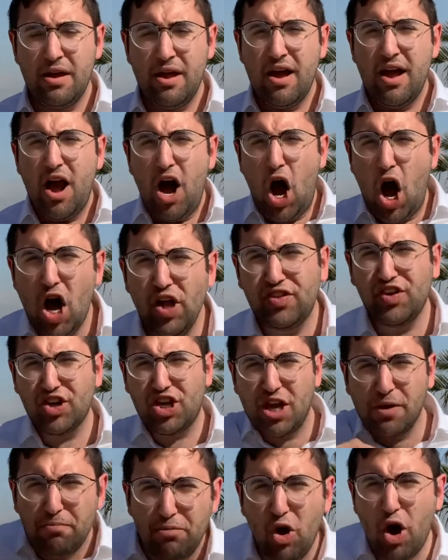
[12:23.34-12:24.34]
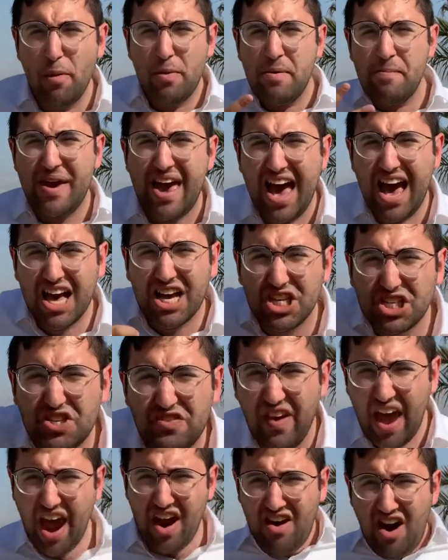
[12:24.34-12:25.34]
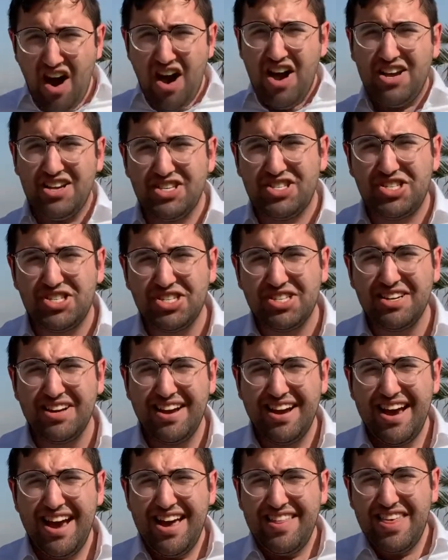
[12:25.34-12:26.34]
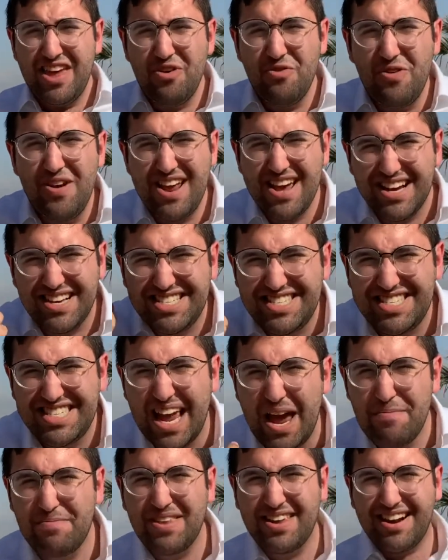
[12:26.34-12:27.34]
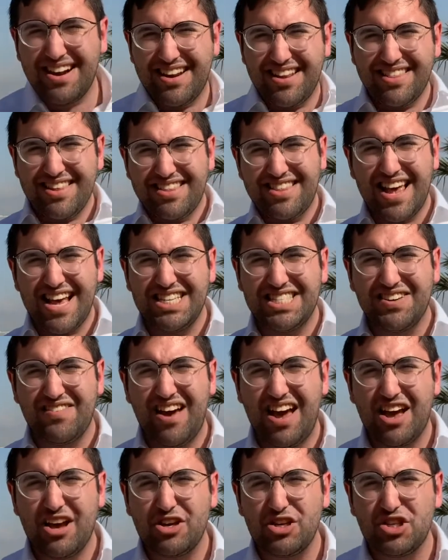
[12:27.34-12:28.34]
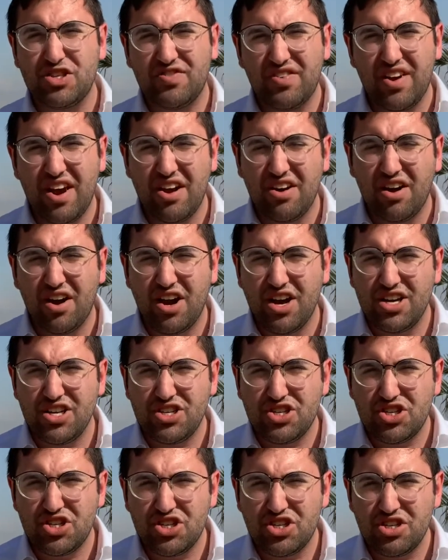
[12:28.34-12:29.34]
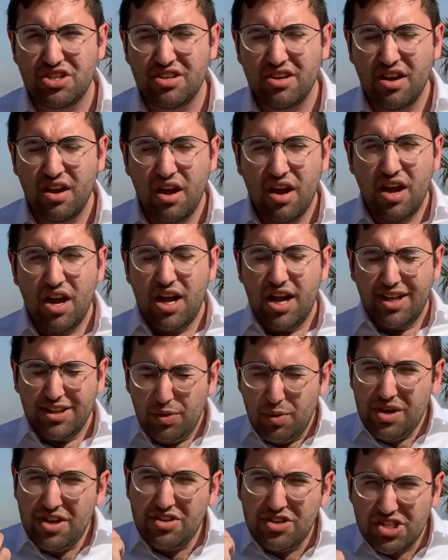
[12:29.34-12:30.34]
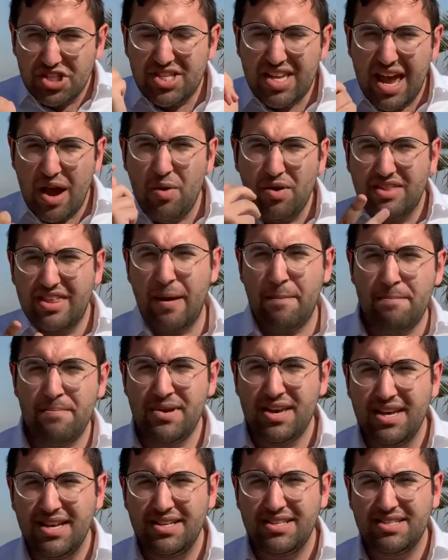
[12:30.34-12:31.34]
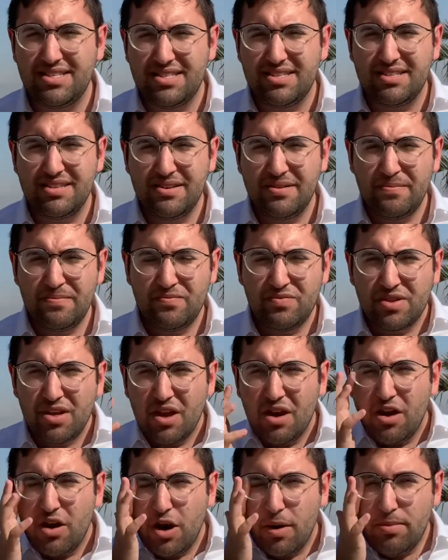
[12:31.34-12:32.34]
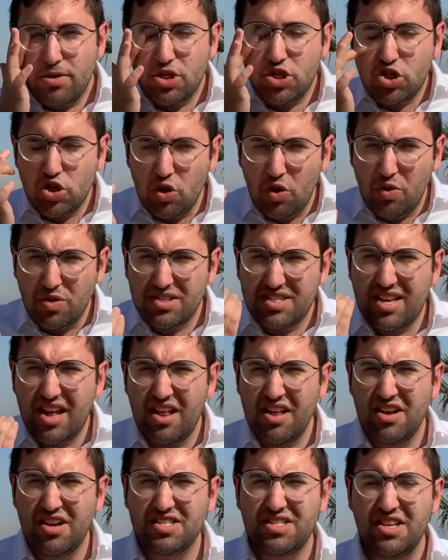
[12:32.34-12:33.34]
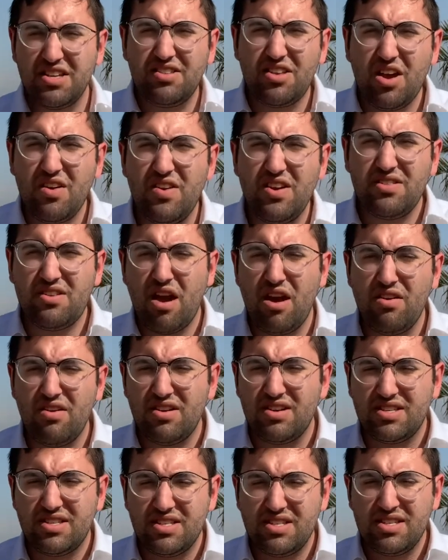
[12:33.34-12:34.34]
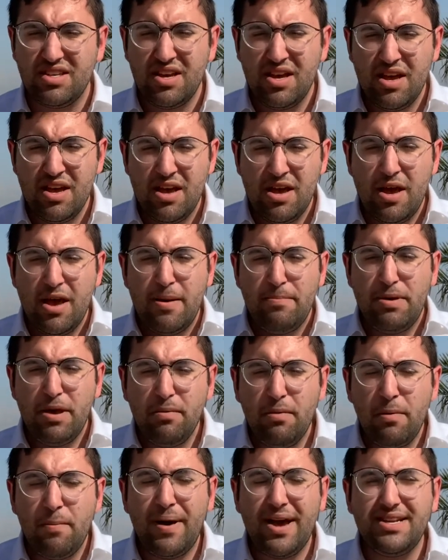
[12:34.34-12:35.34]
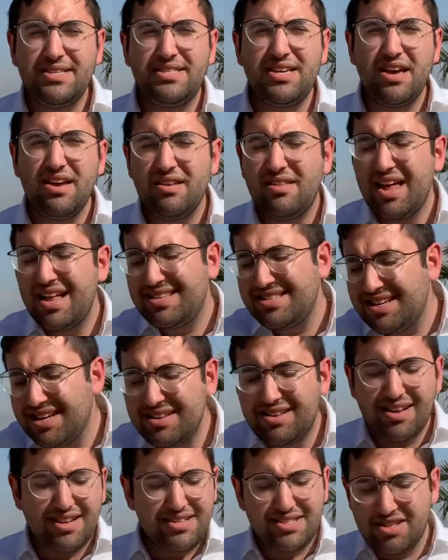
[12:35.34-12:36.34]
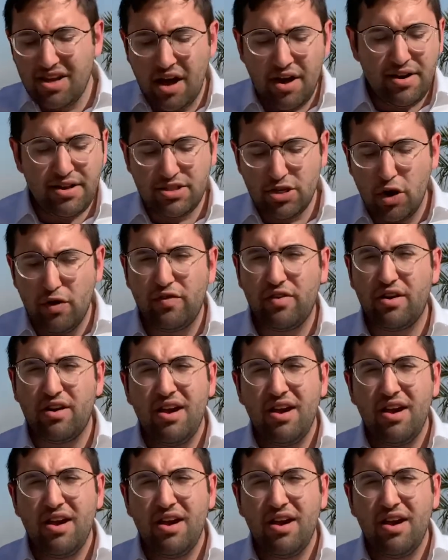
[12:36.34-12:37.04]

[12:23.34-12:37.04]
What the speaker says: Hadu kiblu b'me'ach Ashverosh. They re-accepted it in the days of Achashverosh. Do we understand what that means? Rabbi Yeshua was telling us l'dairei dairis. People might say, that's it, it's done, it's over.